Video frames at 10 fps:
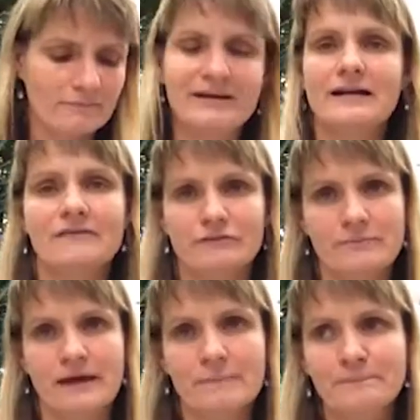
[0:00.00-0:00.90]
but not
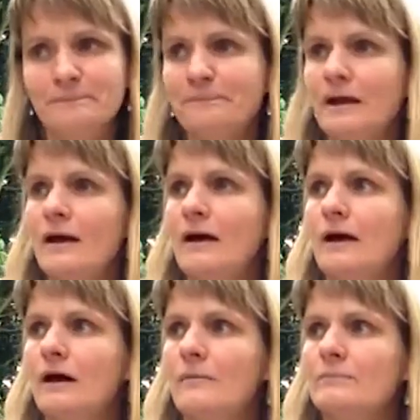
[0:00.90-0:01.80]
from them
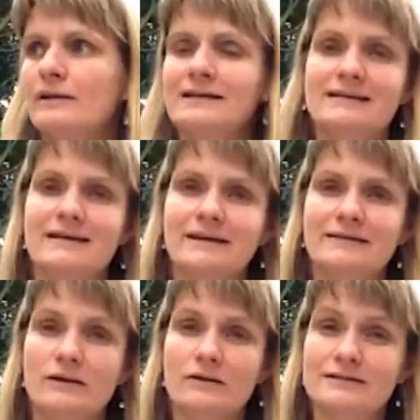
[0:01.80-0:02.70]
um, because I can get
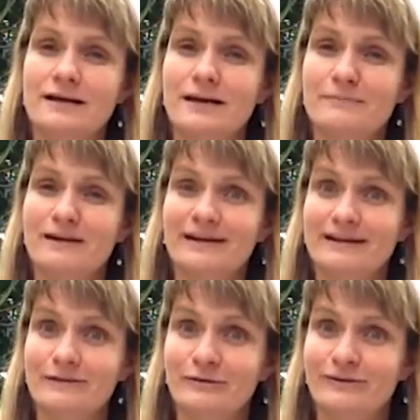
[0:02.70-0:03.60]
that all the time, and
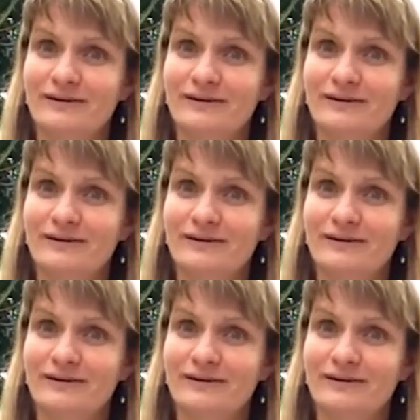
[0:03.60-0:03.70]
I do.